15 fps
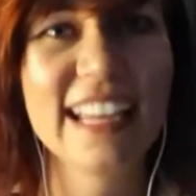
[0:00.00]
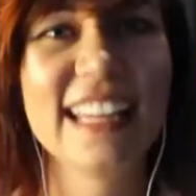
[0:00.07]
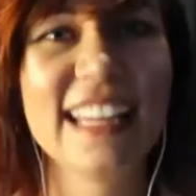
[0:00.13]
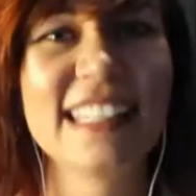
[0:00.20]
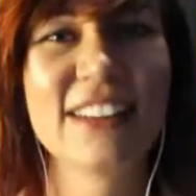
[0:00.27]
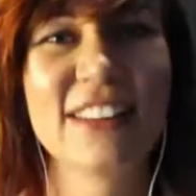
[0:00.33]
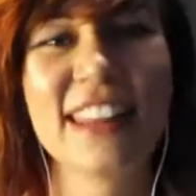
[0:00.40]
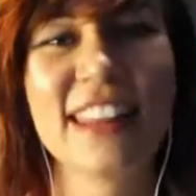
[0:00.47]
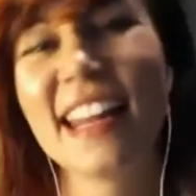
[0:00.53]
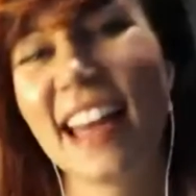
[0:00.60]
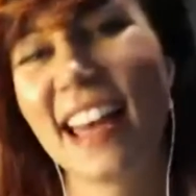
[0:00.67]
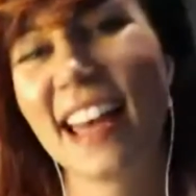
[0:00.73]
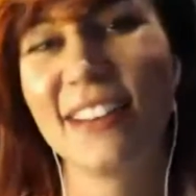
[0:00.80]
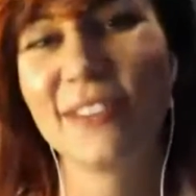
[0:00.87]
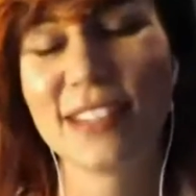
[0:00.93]
And so that
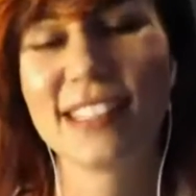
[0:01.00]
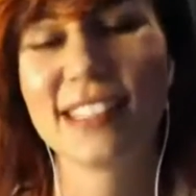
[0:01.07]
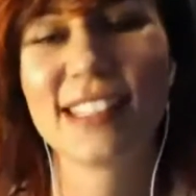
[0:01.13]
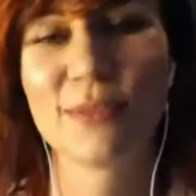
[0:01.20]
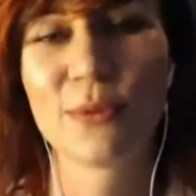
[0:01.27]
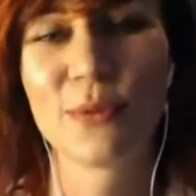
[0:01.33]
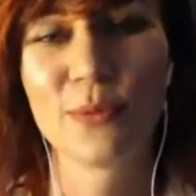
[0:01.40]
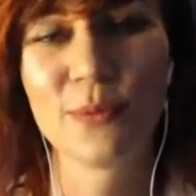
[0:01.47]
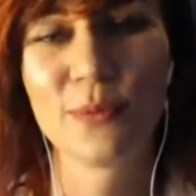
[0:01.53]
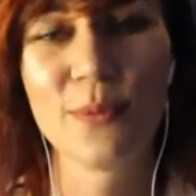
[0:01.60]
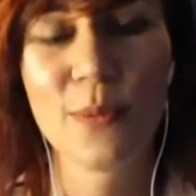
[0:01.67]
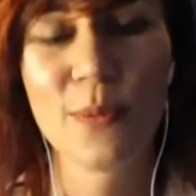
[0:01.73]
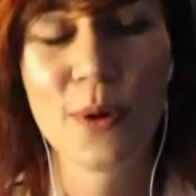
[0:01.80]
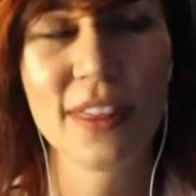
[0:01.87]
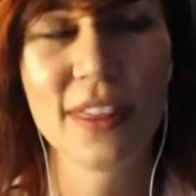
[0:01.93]
I think was
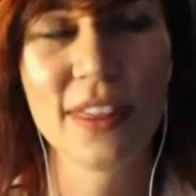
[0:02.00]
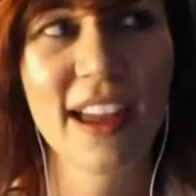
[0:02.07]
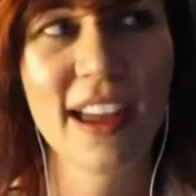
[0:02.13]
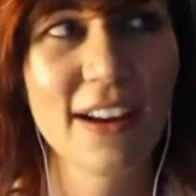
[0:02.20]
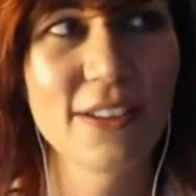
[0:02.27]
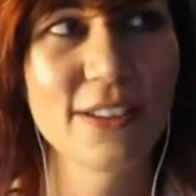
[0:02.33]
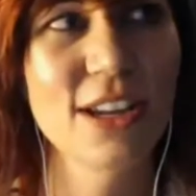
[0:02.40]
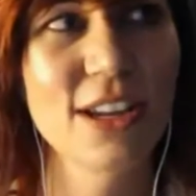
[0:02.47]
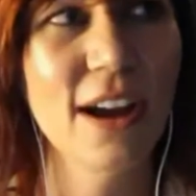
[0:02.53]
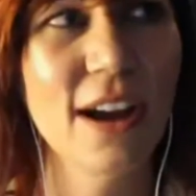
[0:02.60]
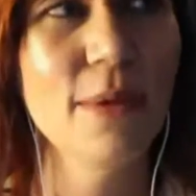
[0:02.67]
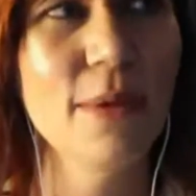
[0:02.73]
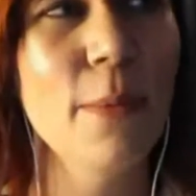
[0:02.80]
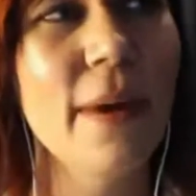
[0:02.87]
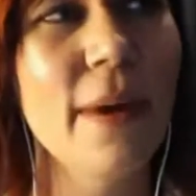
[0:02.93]
more the area I was talking about.